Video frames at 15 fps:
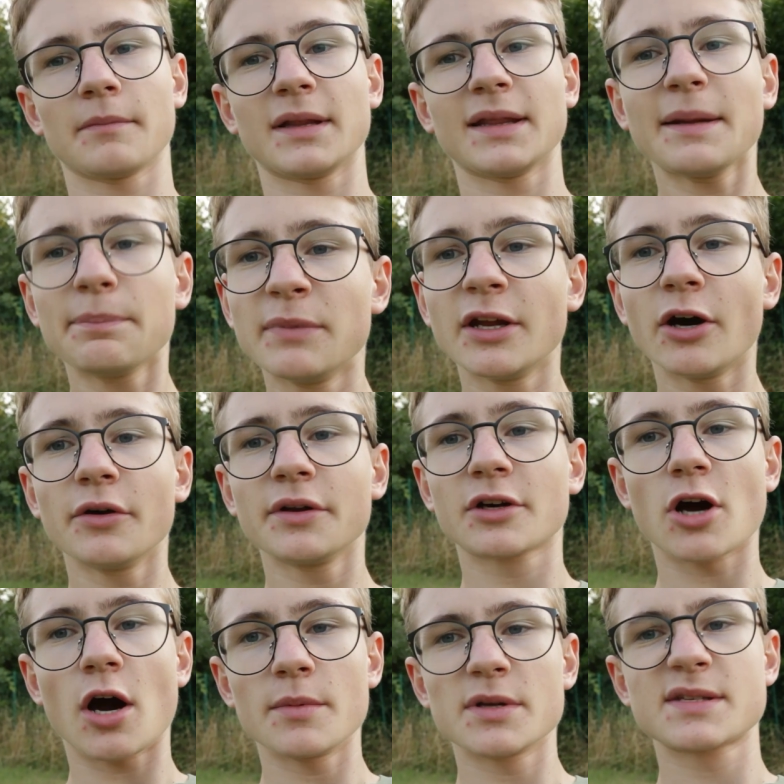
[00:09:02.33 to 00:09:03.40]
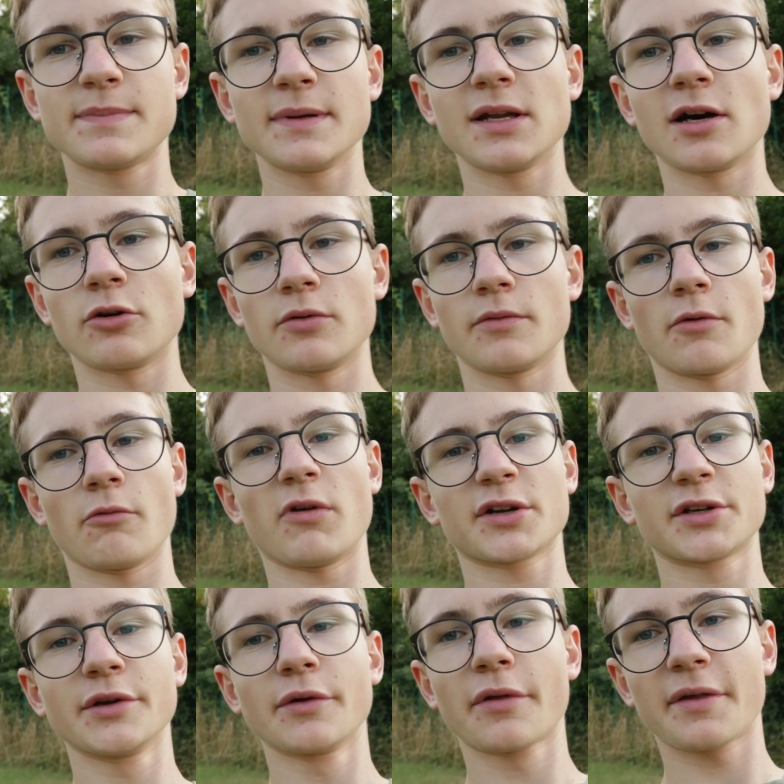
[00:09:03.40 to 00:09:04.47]
Let me know in the comments below
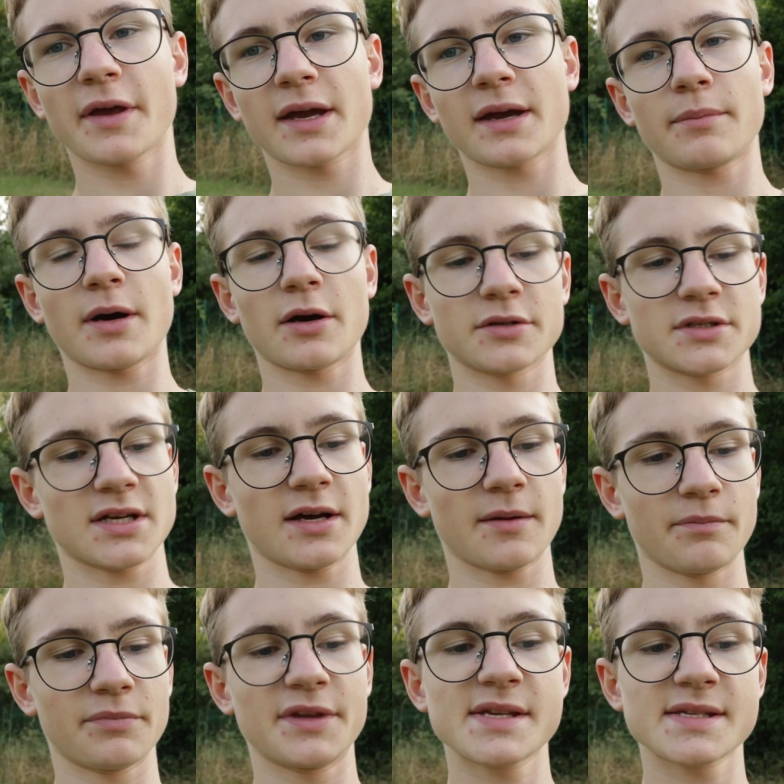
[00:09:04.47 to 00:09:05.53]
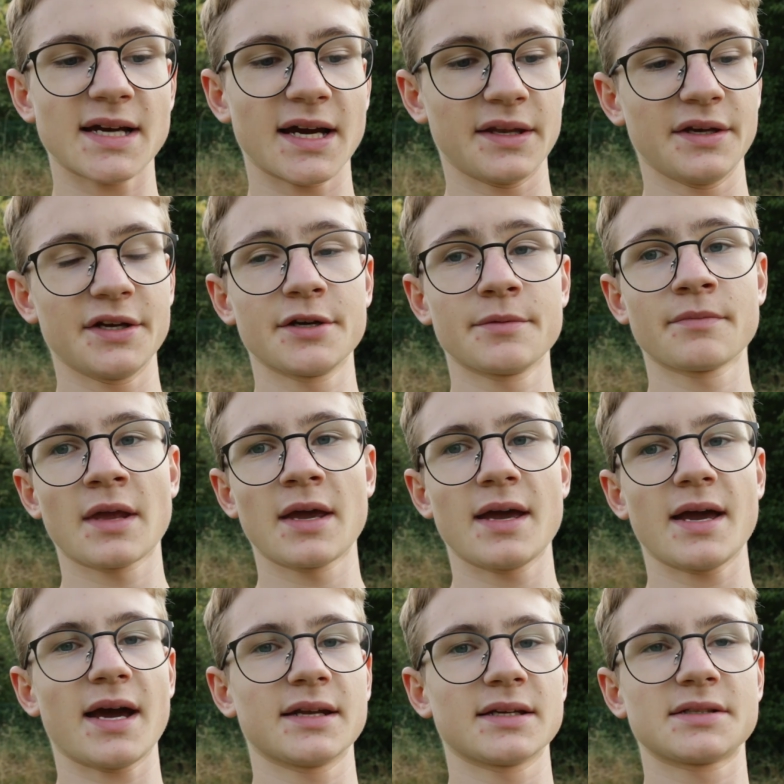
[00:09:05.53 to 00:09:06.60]
what you think about this idea
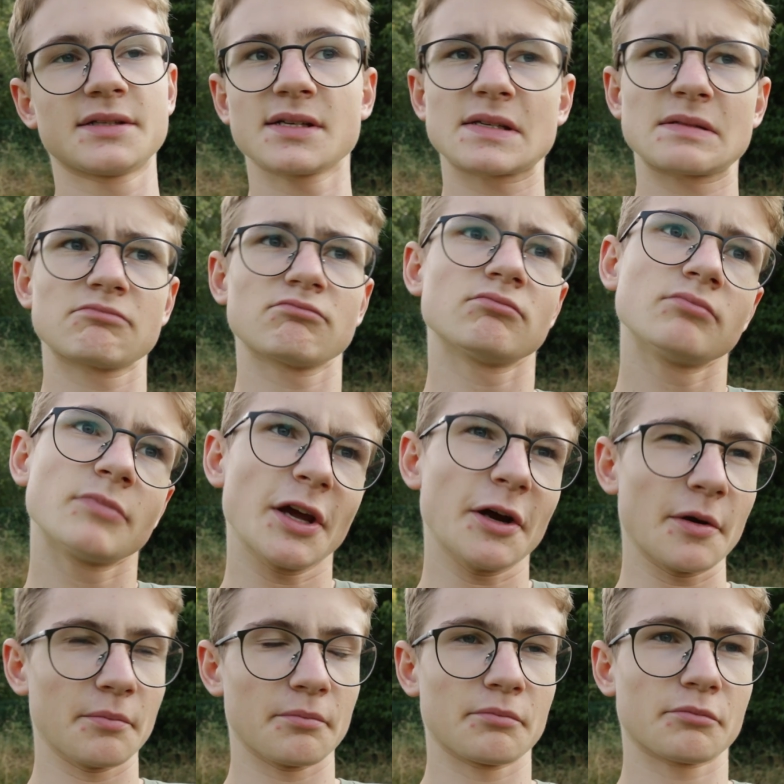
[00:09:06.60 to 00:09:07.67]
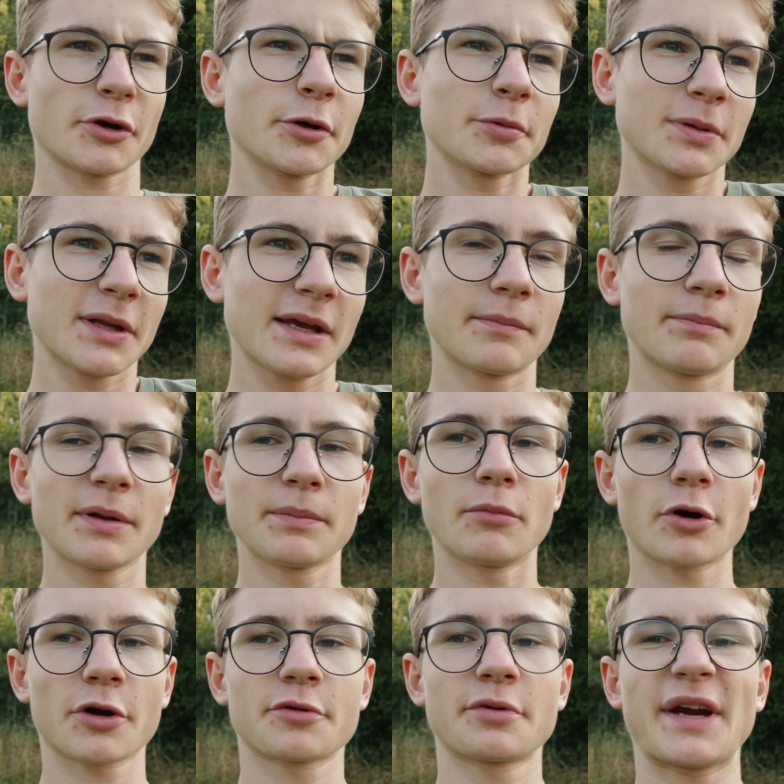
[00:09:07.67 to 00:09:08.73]
and this probably a bit
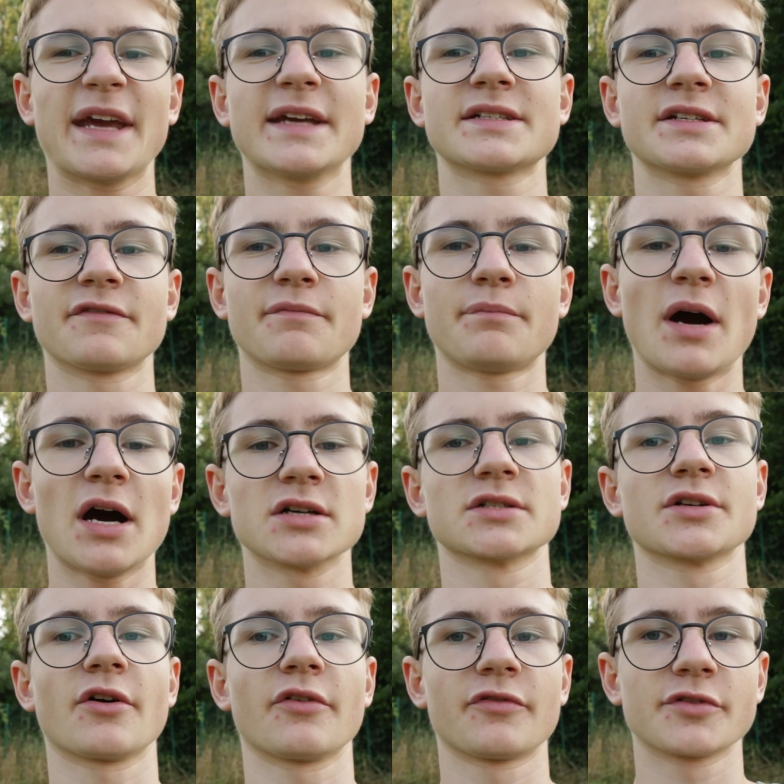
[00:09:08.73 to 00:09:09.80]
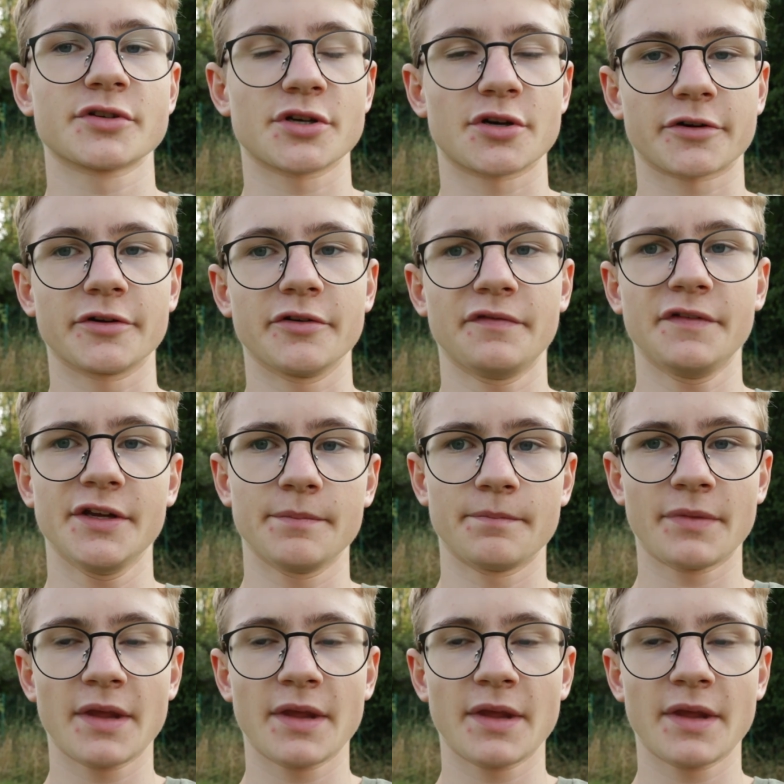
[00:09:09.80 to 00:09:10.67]
more creative part of photography,